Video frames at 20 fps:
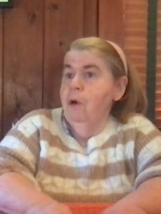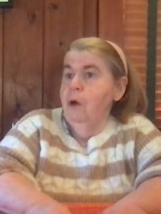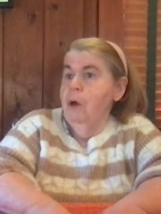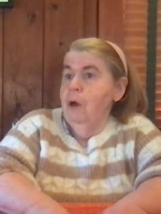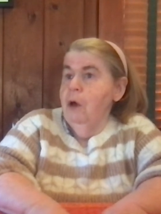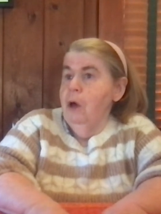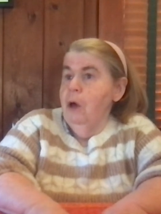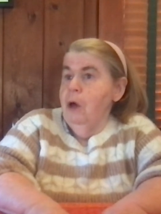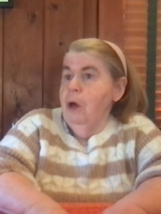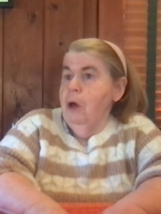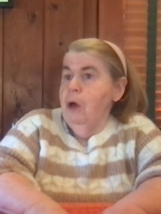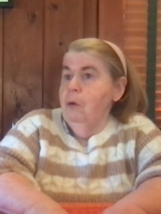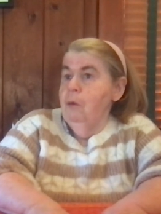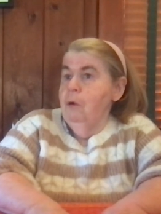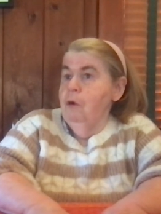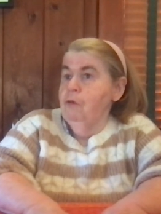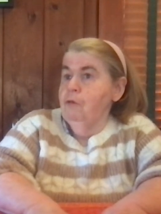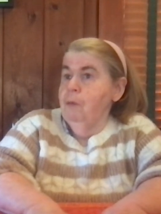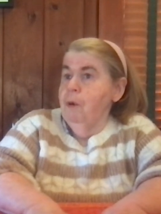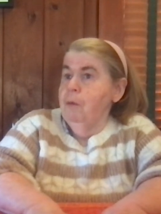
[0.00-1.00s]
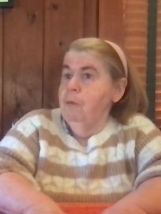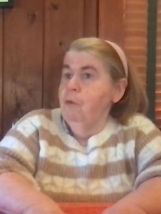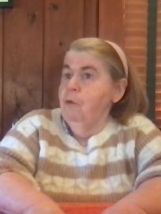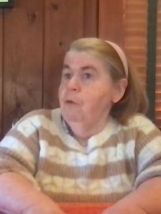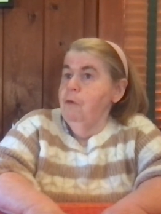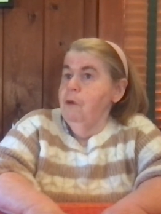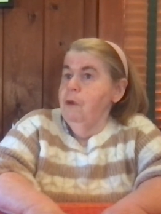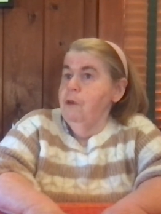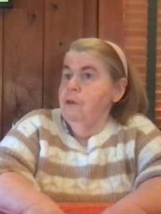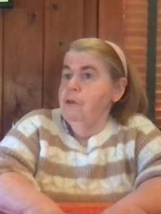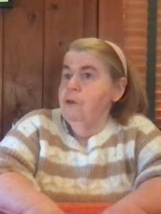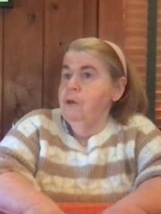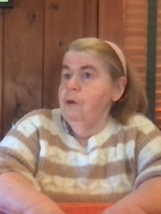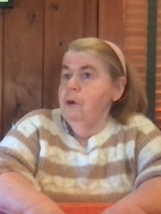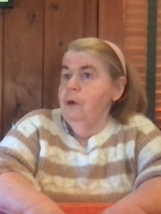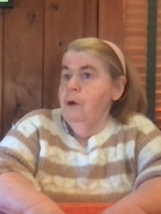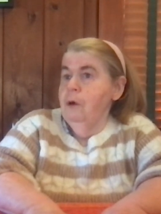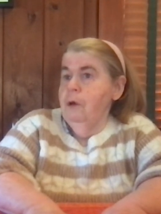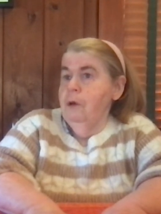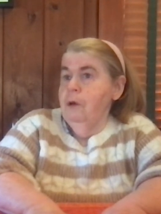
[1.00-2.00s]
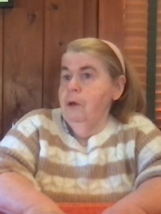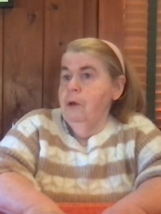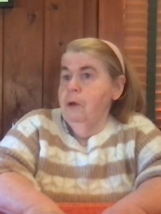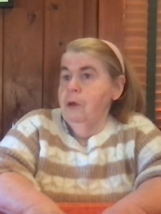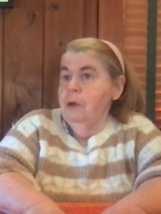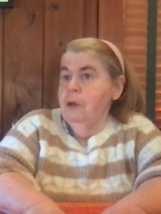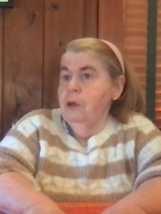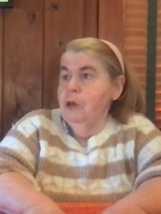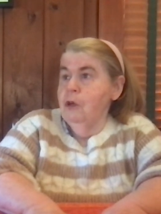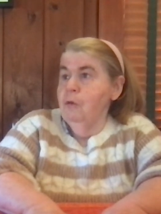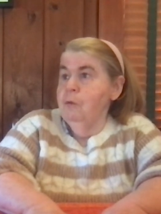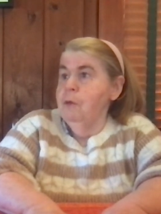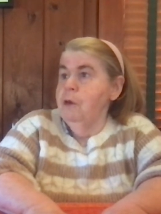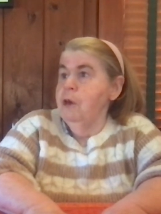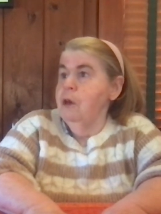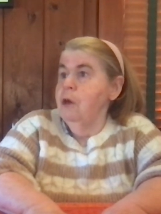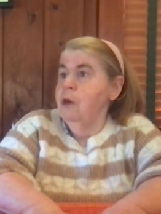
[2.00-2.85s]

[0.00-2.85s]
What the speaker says: and watch my movies on QB.